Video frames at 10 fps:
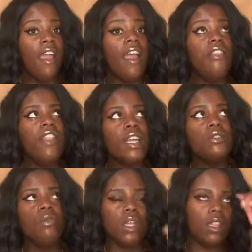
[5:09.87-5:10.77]
And that's
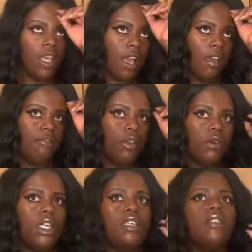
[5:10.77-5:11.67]
one thing I've
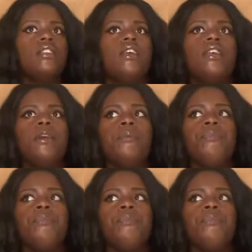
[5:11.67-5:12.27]
noticed. Like,